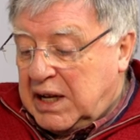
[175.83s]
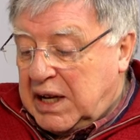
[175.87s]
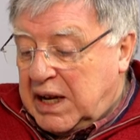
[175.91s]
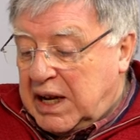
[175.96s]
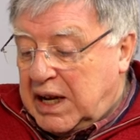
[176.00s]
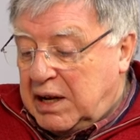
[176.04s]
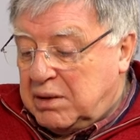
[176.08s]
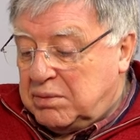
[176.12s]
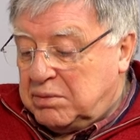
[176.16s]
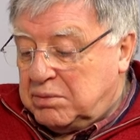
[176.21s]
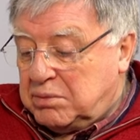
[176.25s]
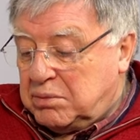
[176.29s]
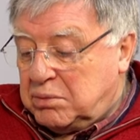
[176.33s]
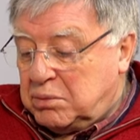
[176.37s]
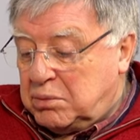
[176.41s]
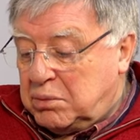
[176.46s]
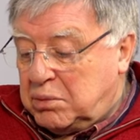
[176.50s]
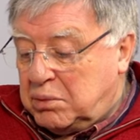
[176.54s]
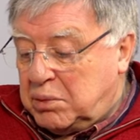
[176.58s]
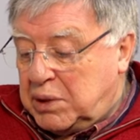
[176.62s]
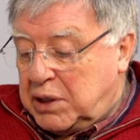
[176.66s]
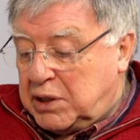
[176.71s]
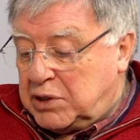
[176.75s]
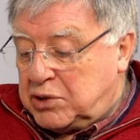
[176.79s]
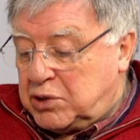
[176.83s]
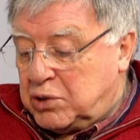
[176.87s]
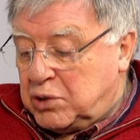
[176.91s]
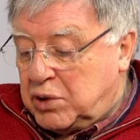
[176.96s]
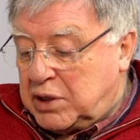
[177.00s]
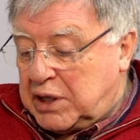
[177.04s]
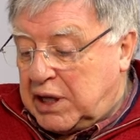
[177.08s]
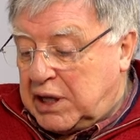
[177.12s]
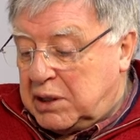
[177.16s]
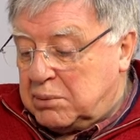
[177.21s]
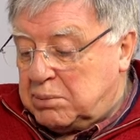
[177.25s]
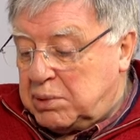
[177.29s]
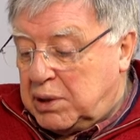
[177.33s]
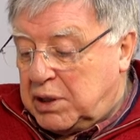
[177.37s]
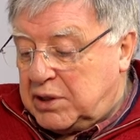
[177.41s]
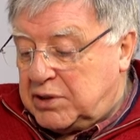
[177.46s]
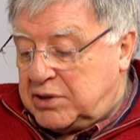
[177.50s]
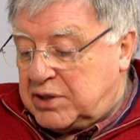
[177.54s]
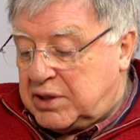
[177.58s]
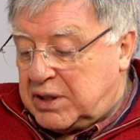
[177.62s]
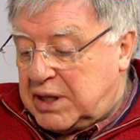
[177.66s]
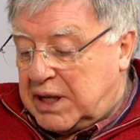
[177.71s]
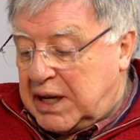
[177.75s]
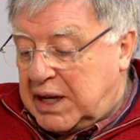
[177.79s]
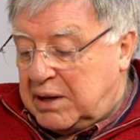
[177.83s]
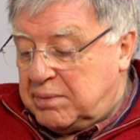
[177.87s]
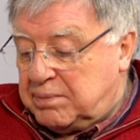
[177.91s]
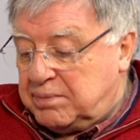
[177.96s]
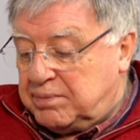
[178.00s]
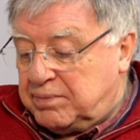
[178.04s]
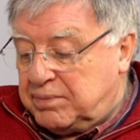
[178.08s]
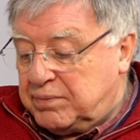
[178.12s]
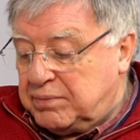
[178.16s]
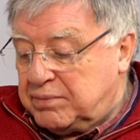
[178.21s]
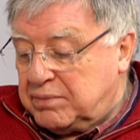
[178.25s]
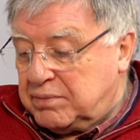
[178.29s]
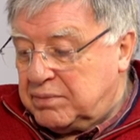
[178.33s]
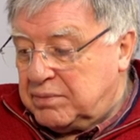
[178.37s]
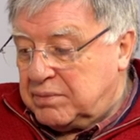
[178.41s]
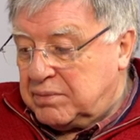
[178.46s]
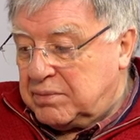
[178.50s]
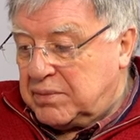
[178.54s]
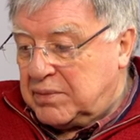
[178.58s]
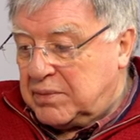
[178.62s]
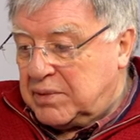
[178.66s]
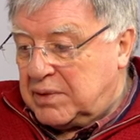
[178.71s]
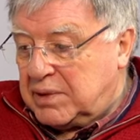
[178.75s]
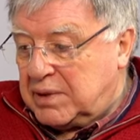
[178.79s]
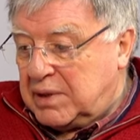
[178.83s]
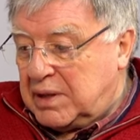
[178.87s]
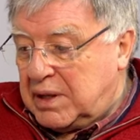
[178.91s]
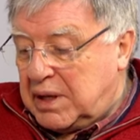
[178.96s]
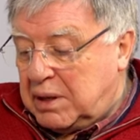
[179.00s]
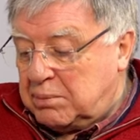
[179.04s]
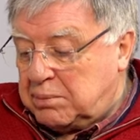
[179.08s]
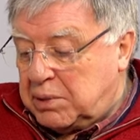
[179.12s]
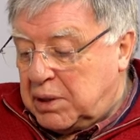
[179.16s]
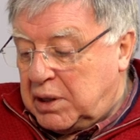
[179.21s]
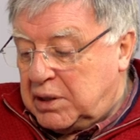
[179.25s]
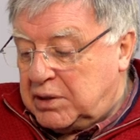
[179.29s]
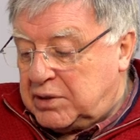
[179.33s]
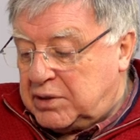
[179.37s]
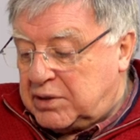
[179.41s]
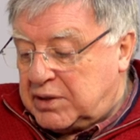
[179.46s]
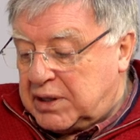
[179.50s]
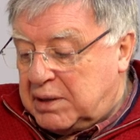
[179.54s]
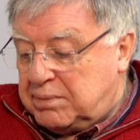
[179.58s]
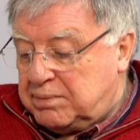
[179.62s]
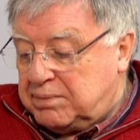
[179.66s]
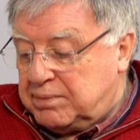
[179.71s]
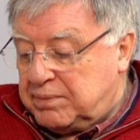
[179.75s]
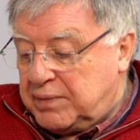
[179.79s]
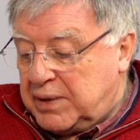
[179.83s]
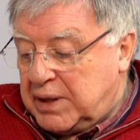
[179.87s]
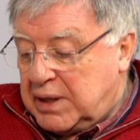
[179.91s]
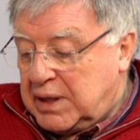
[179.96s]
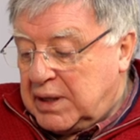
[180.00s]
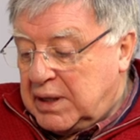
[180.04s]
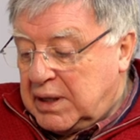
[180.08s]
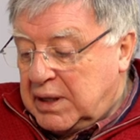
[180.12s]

Um, we're talking about um, about um,